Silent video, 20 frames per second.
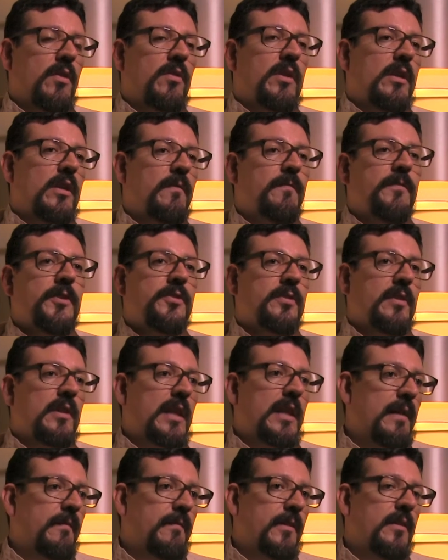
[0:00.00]
on an official
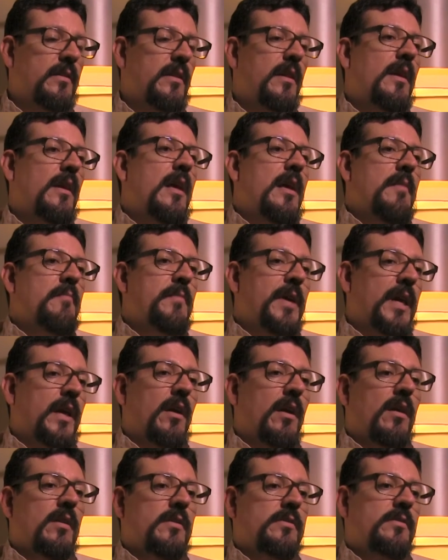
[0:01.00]
level
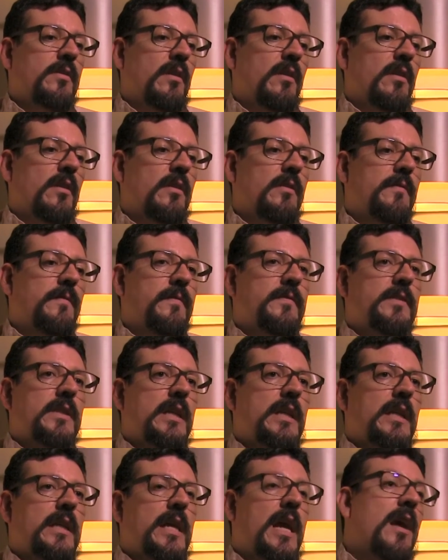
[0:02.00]
because of
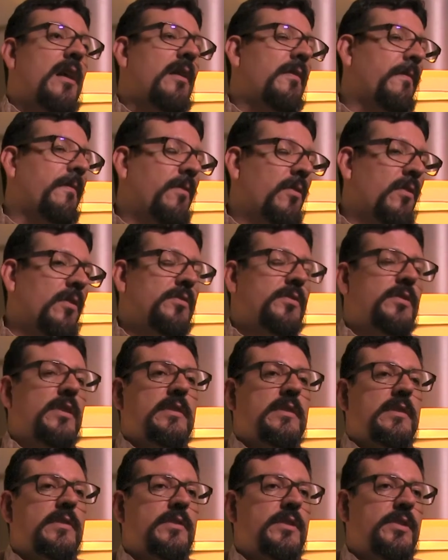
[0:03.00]
the Air Force
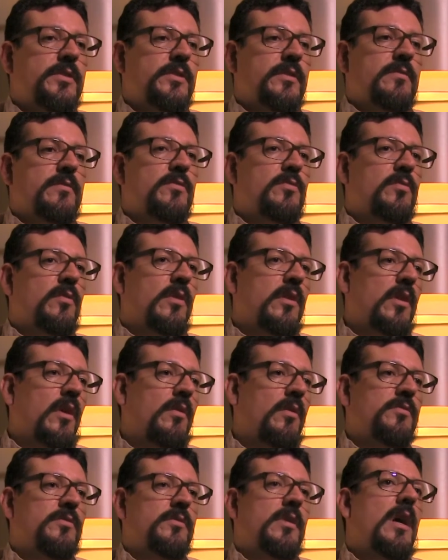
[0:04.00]
decision to
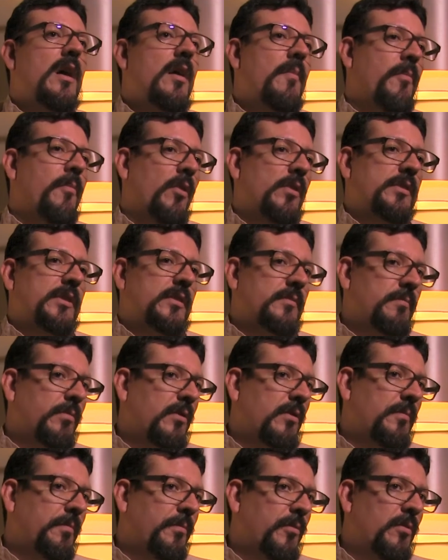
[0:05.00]
close Project
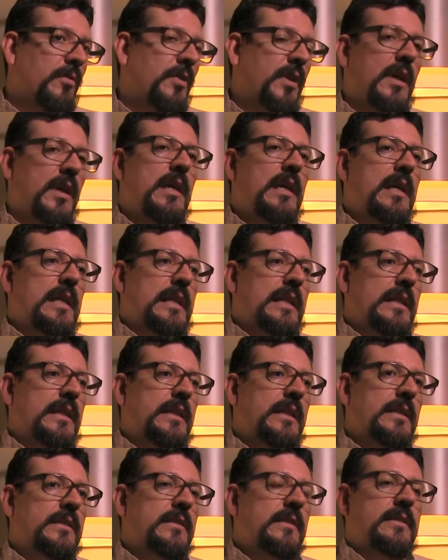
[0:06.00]
Blue Book
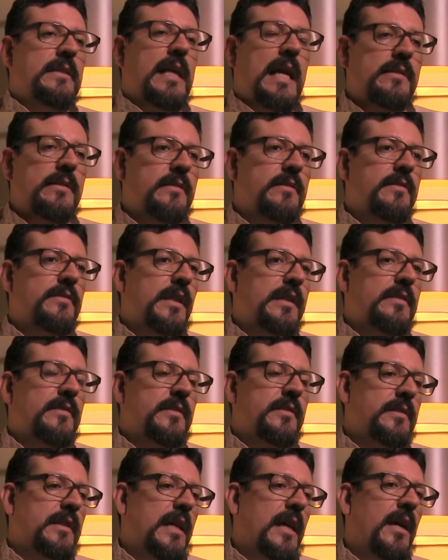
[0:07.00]
in
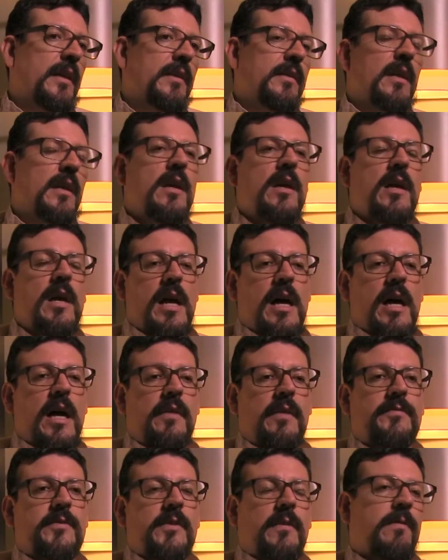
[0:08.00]
1969
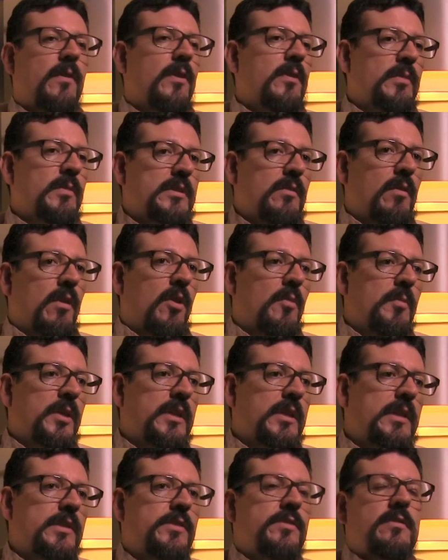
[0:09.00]
after following the
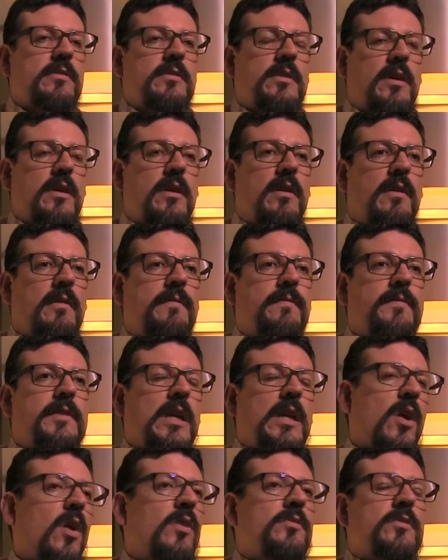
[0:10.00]
recommendation of
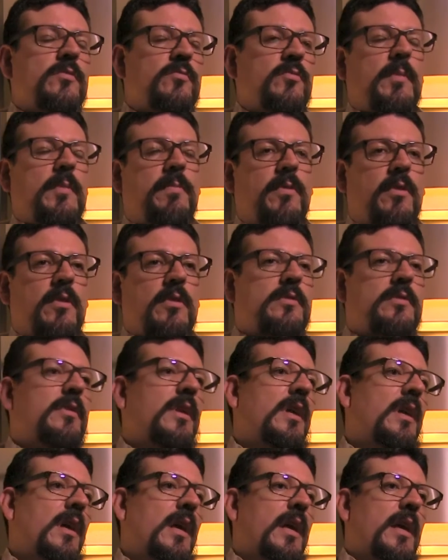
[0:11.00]
the Condon Report
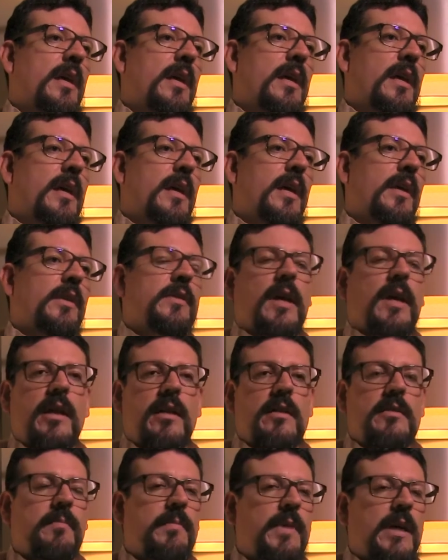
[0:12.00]

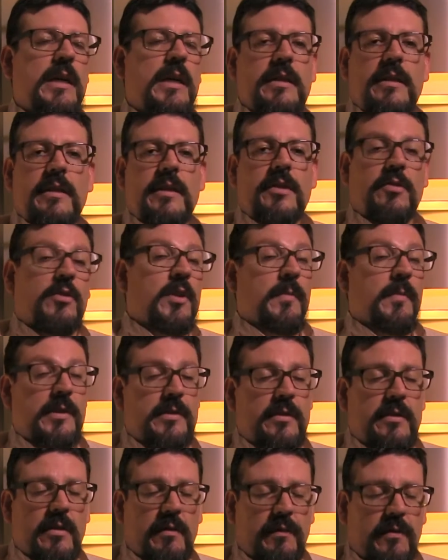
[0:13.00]
held by the
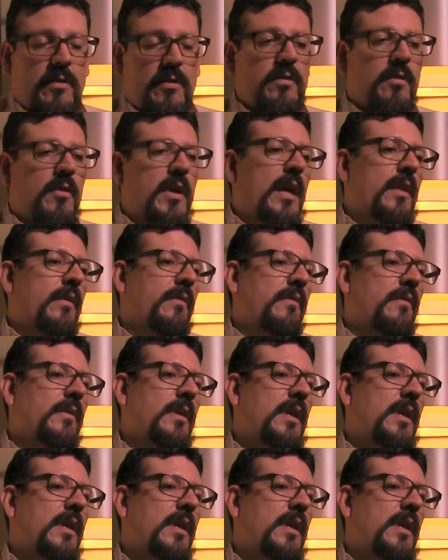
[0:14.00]
University of Colorado.